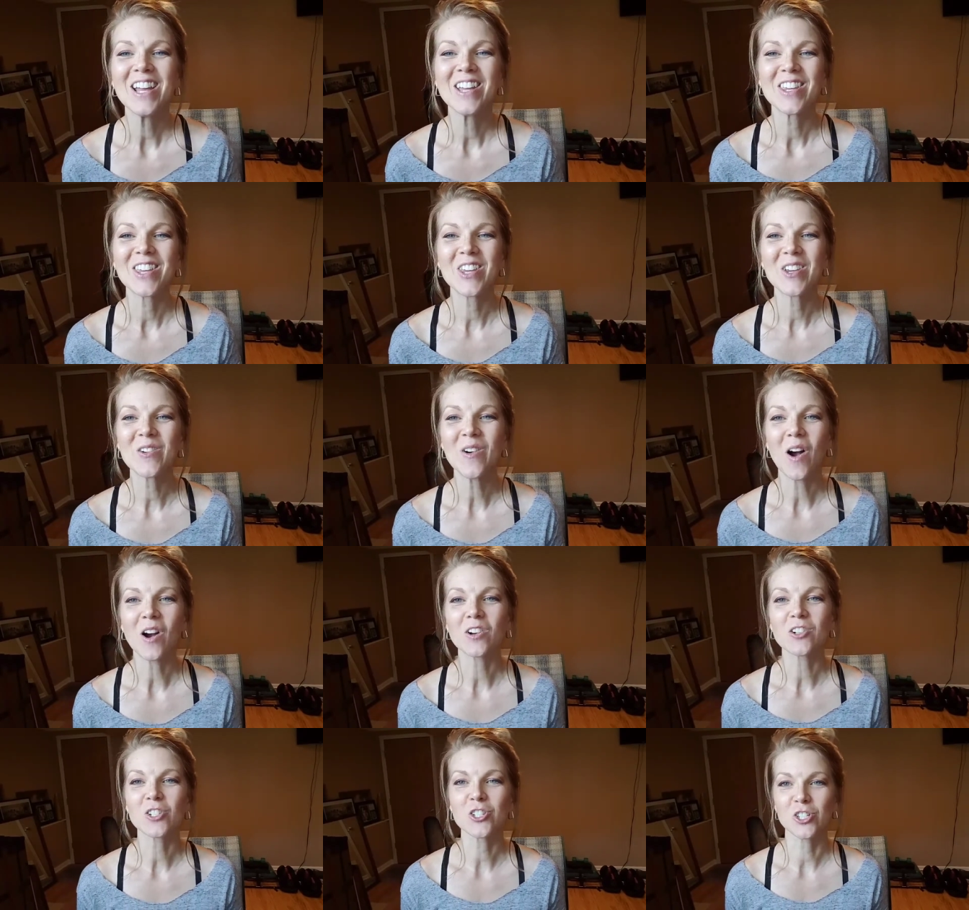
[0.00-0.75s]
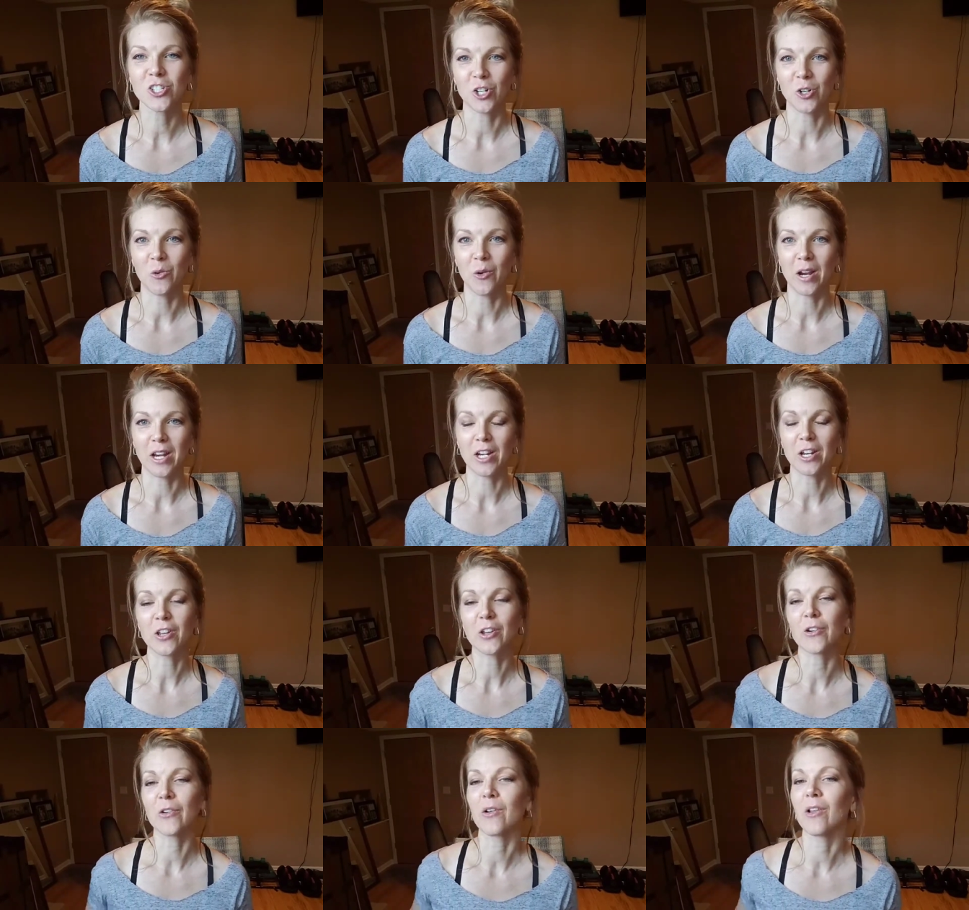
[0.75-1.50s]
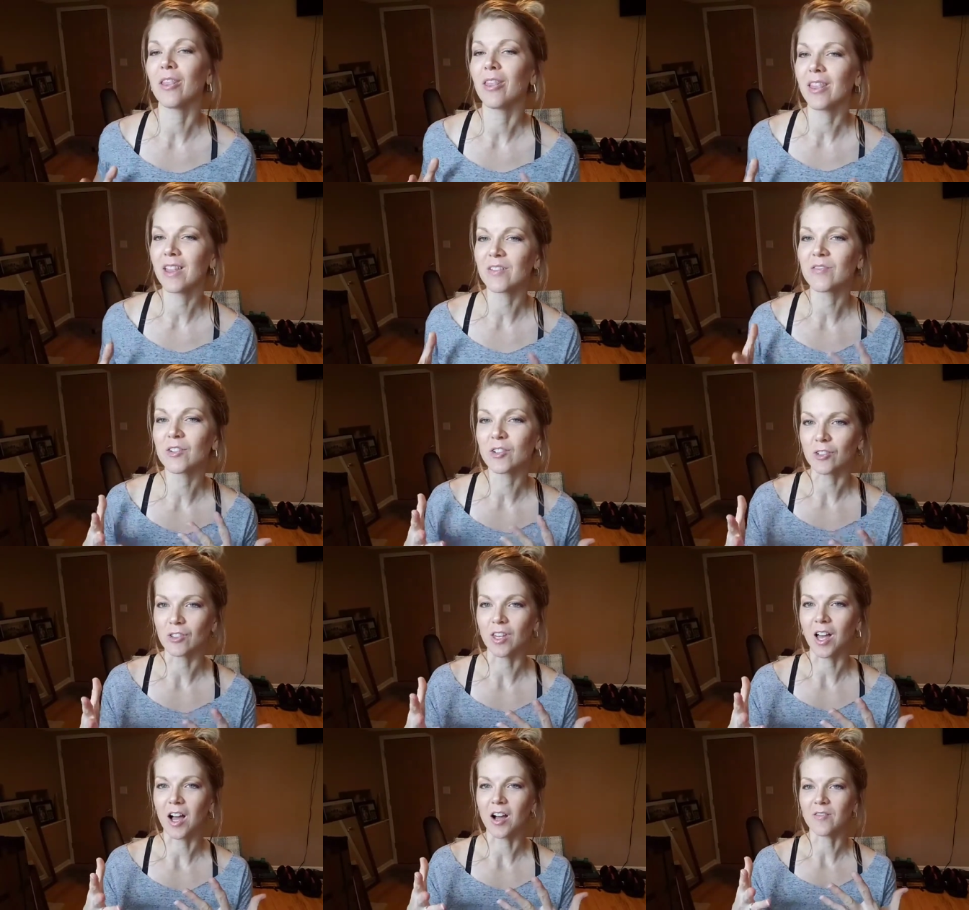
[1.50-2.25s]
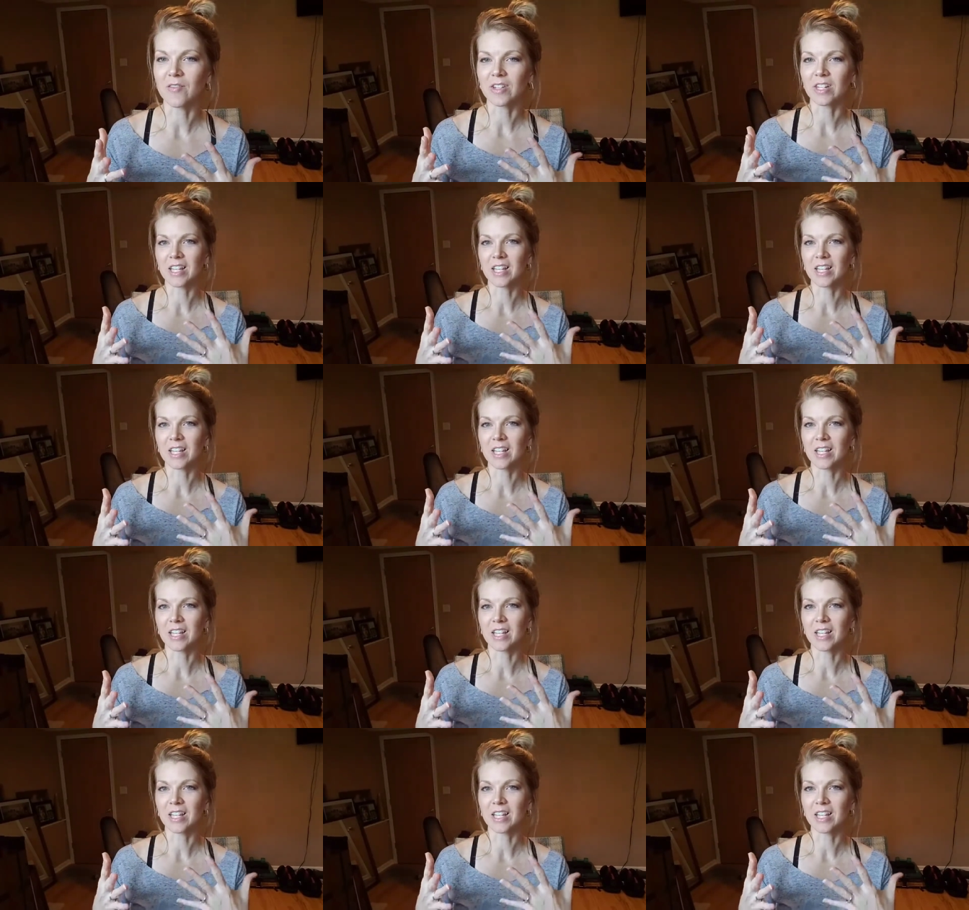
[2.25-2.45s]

you are showing your liver love.